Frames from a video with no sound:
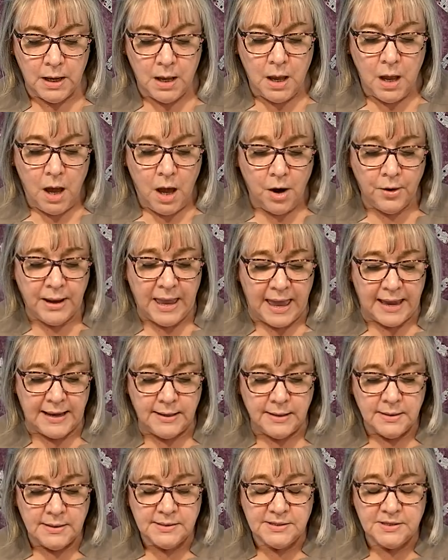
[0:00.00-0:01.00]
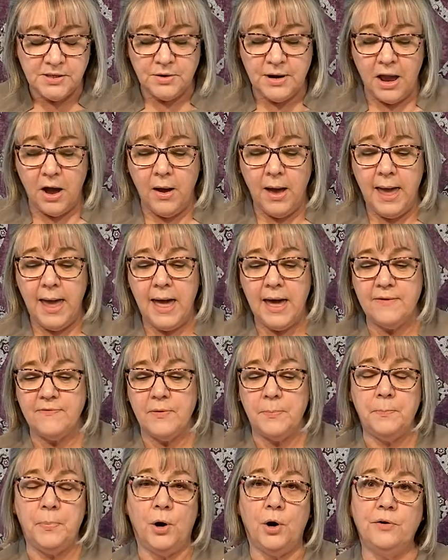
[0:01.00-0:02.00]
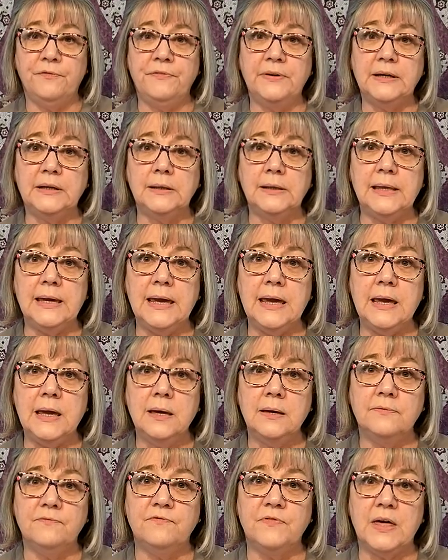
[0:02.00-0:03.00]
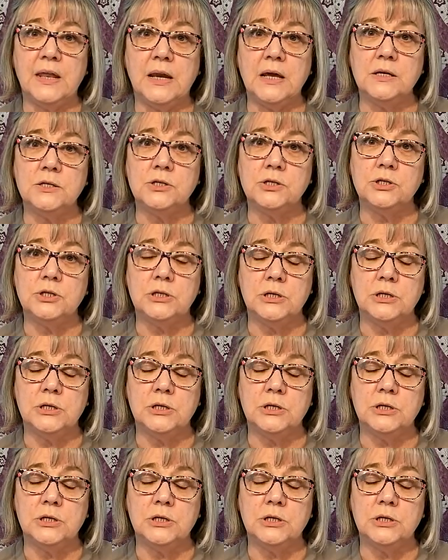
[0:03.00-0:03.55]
Okay, so now I have a perfectly finished,